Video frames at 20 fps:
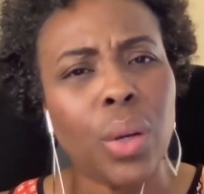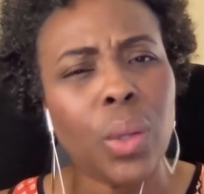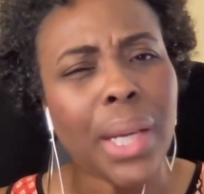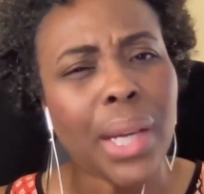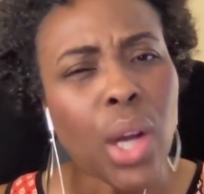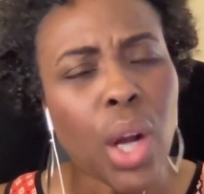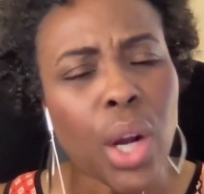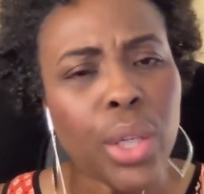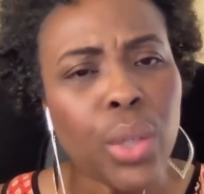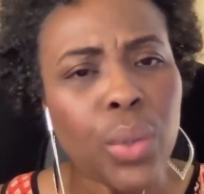
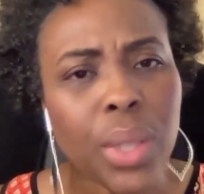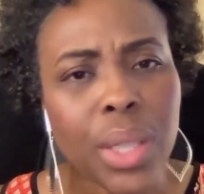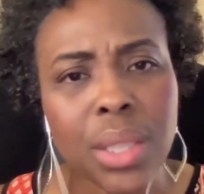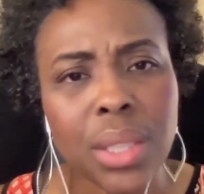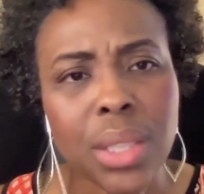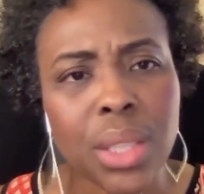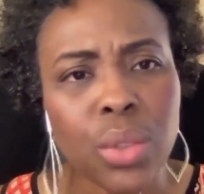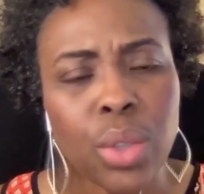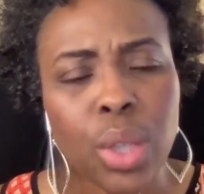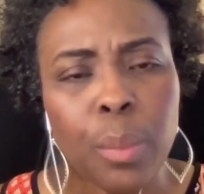Like, are you a
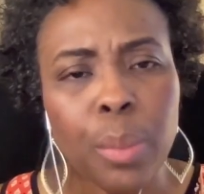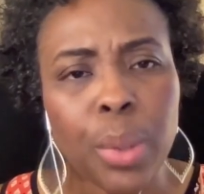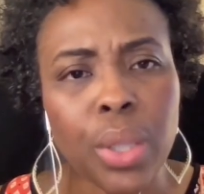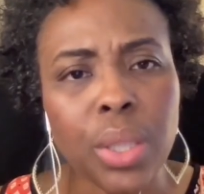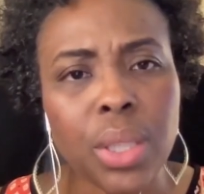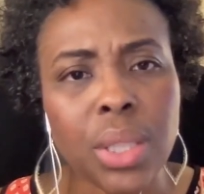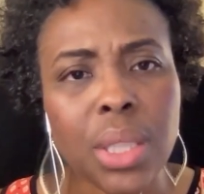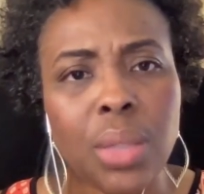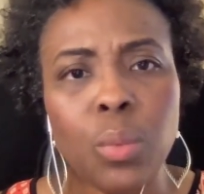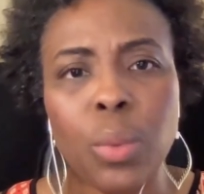considerate
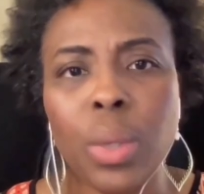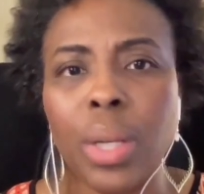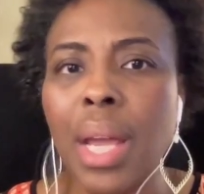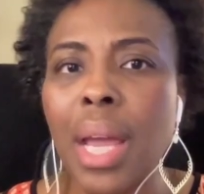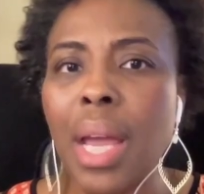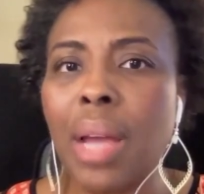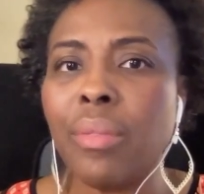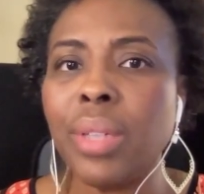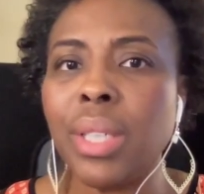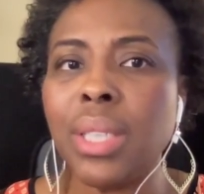person when
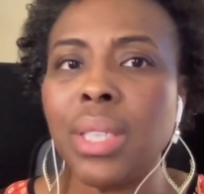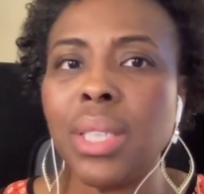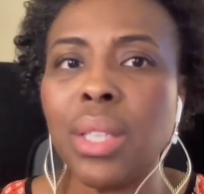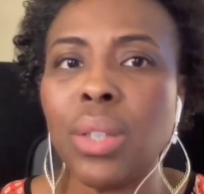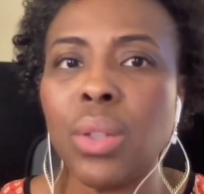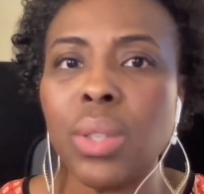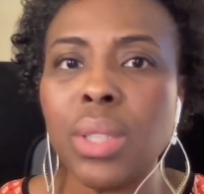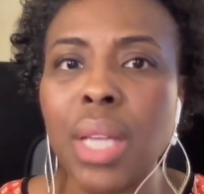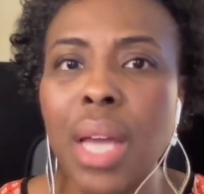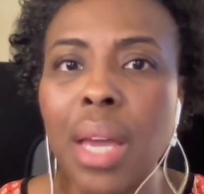every
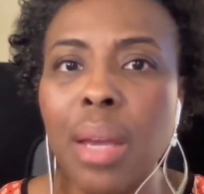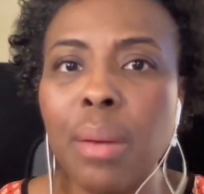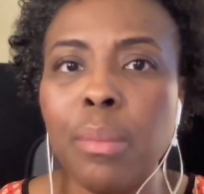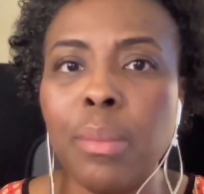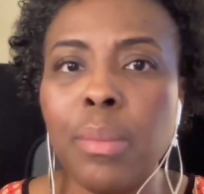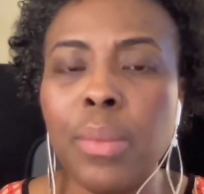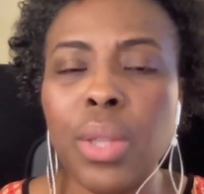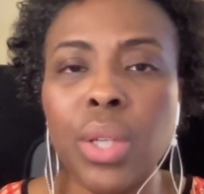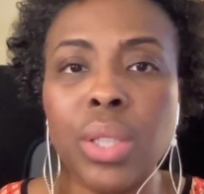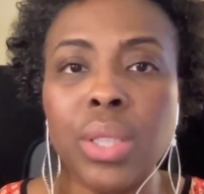single
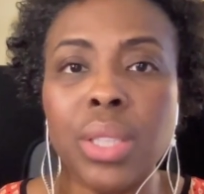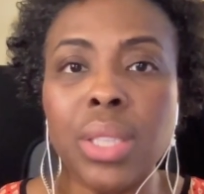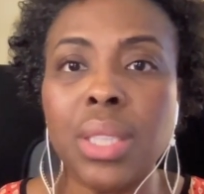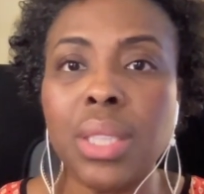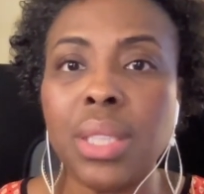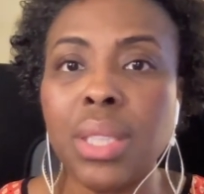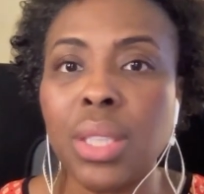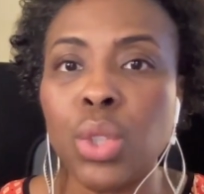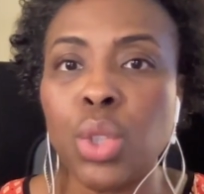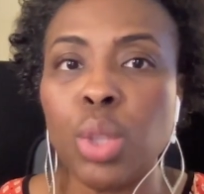time there's a
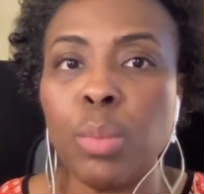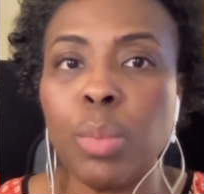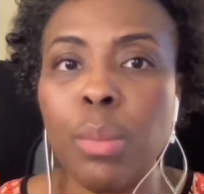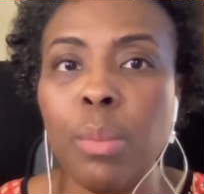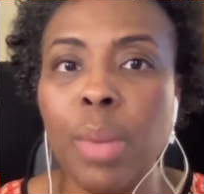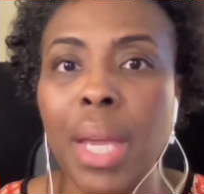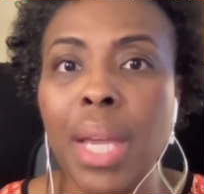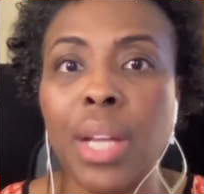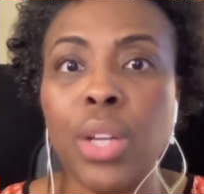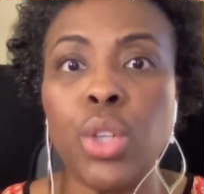decision to be
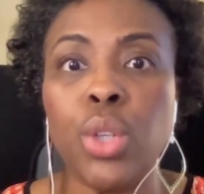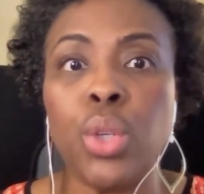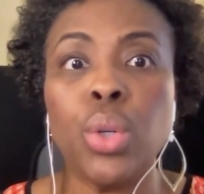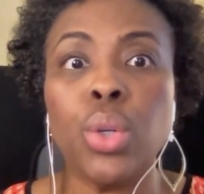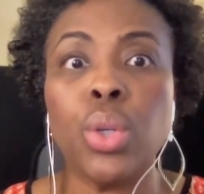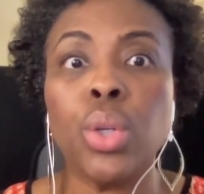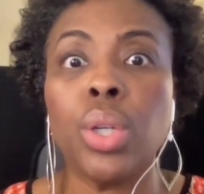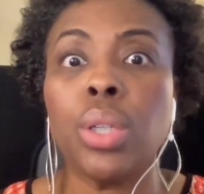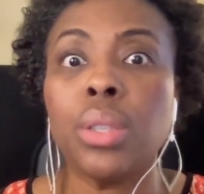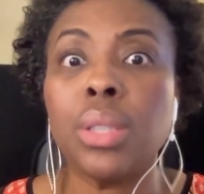made,
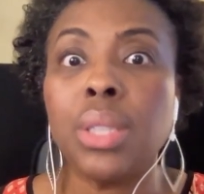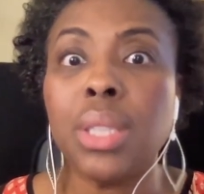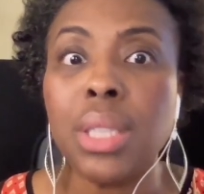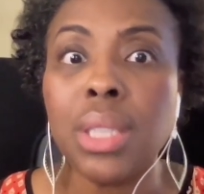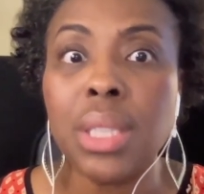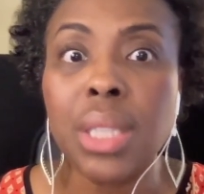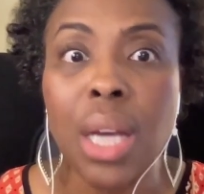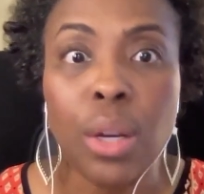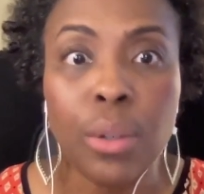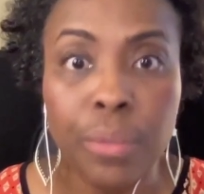you're
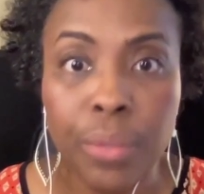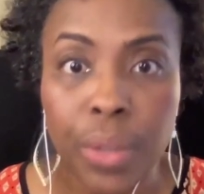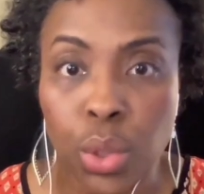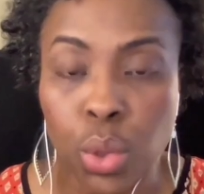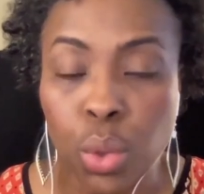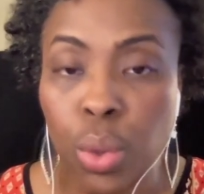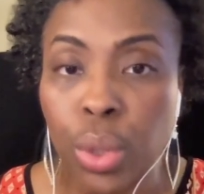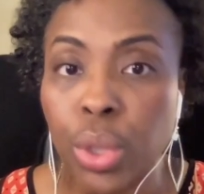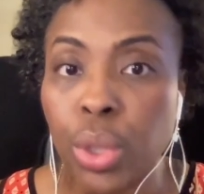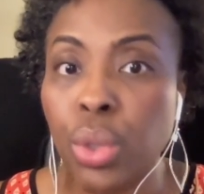
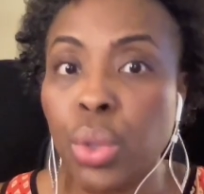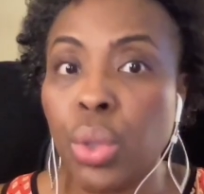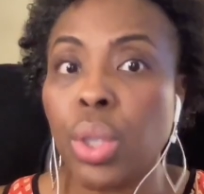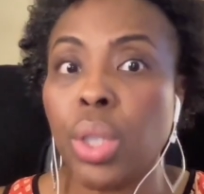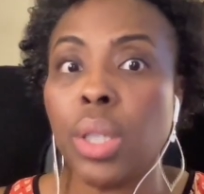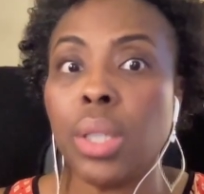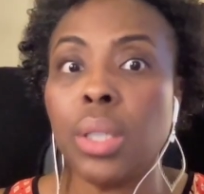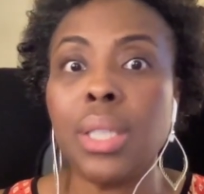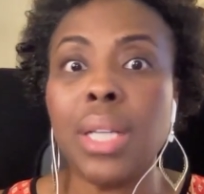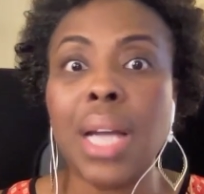selfish or
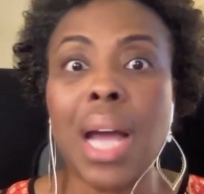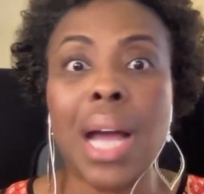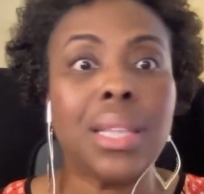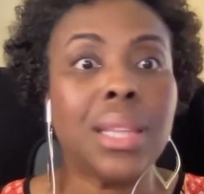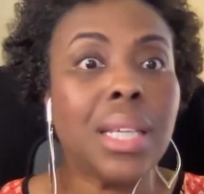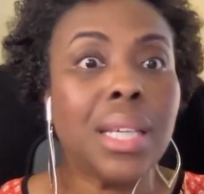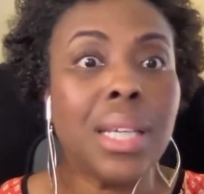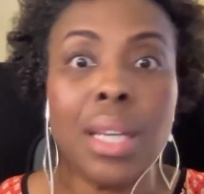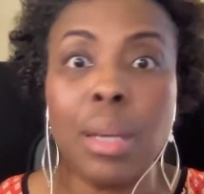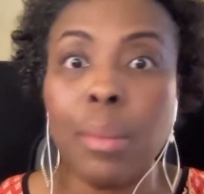you're not
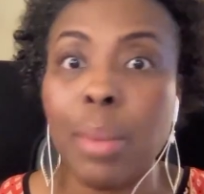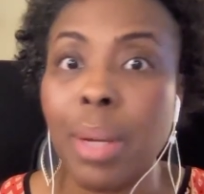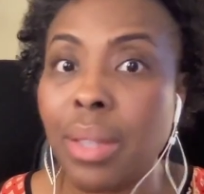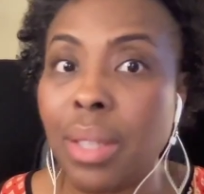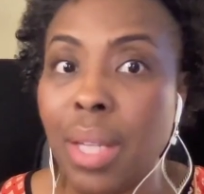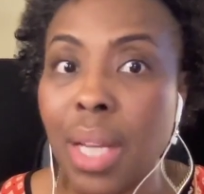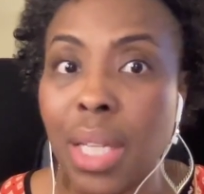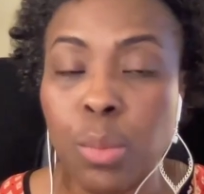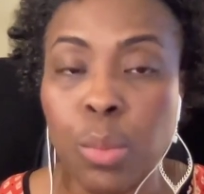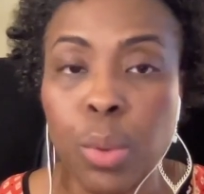thinking about
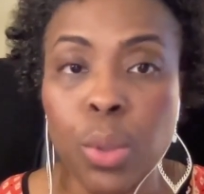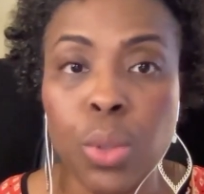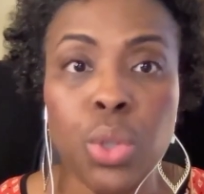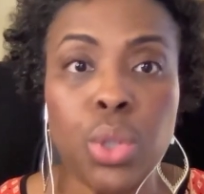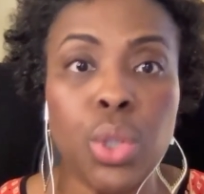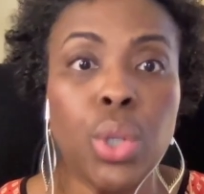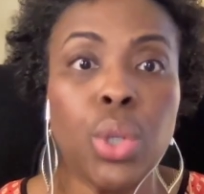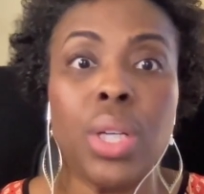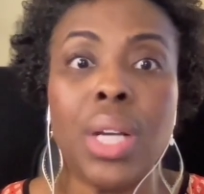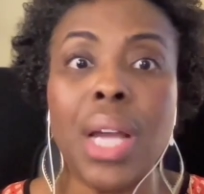the next
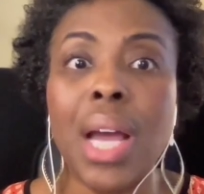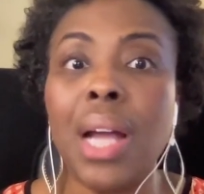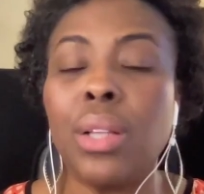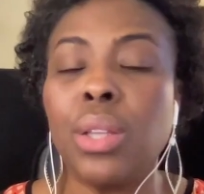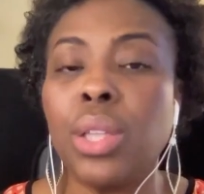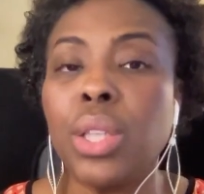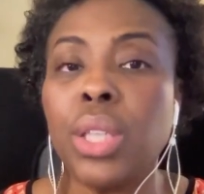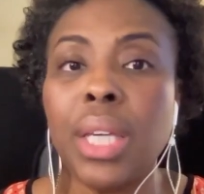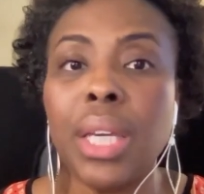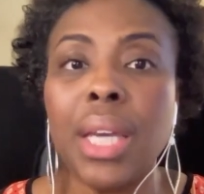person? You're
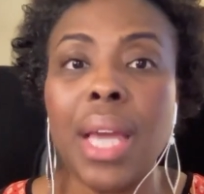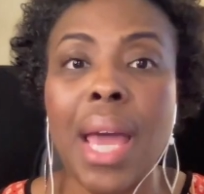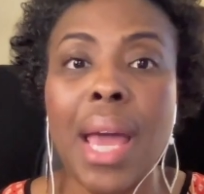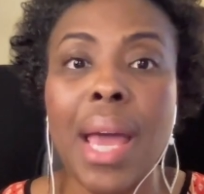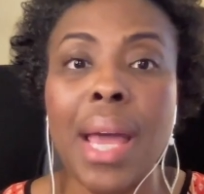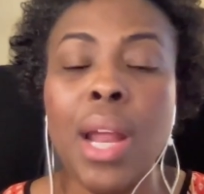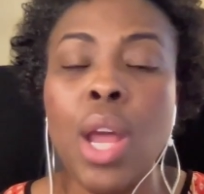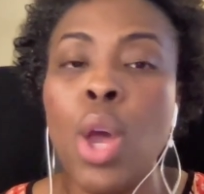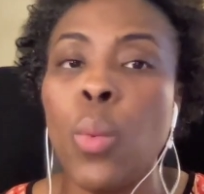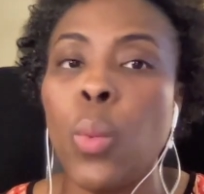not looking
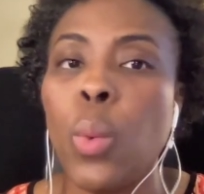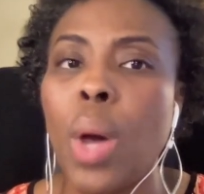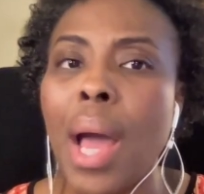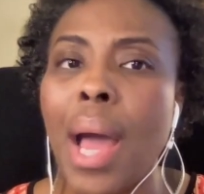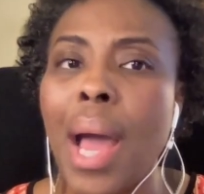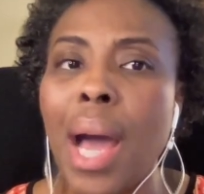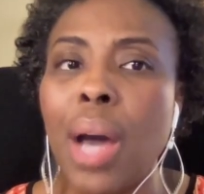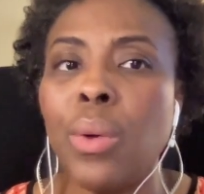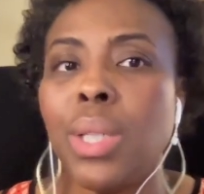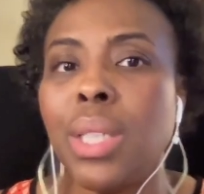at, well,
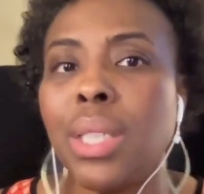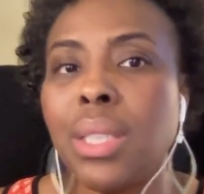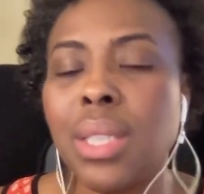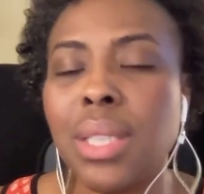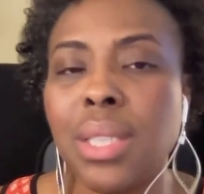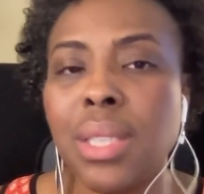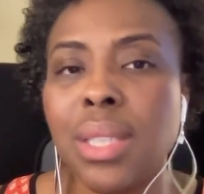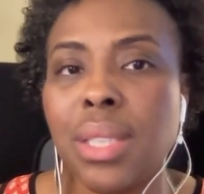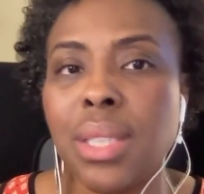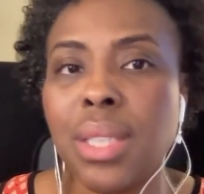how does
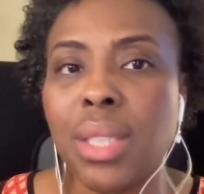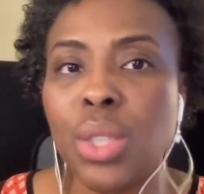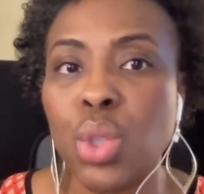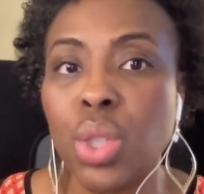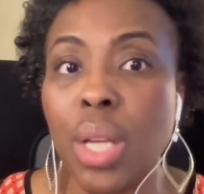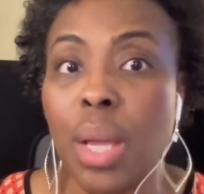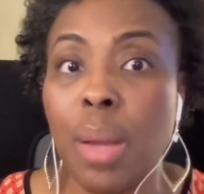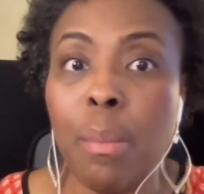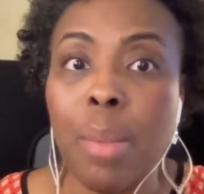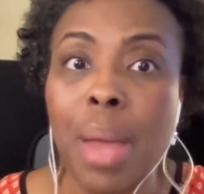this
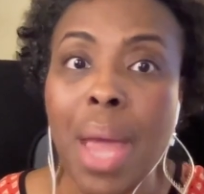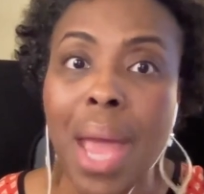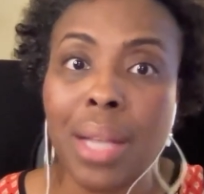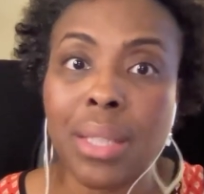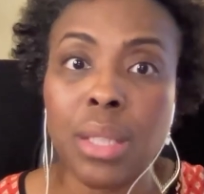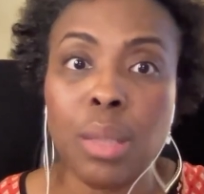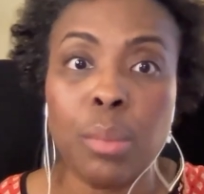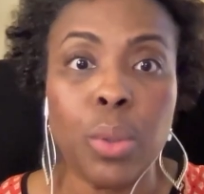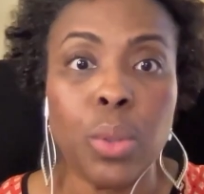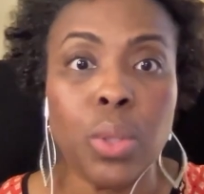decision
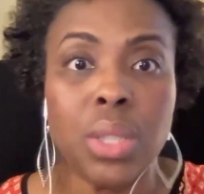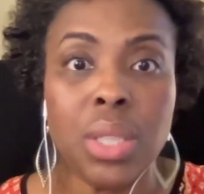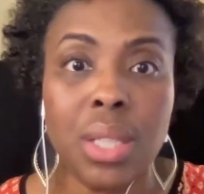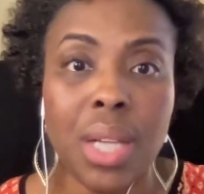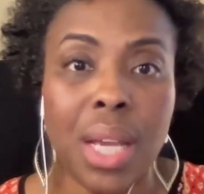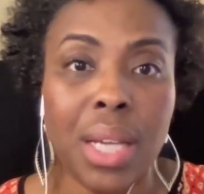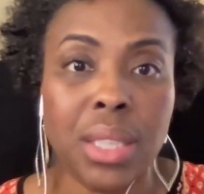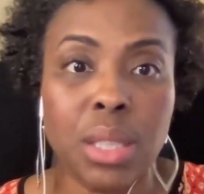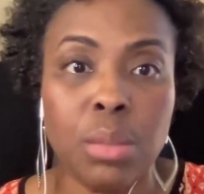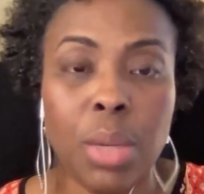impact the person
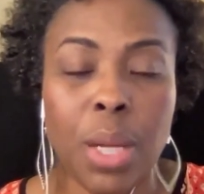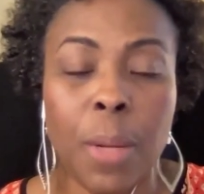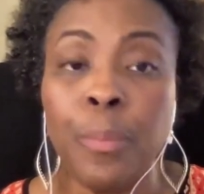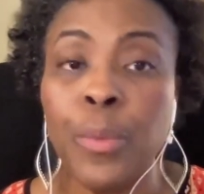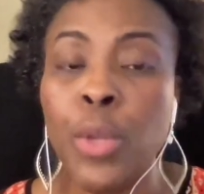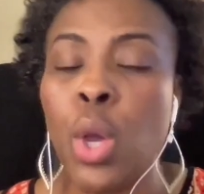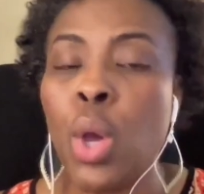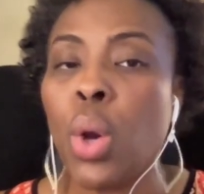next to me?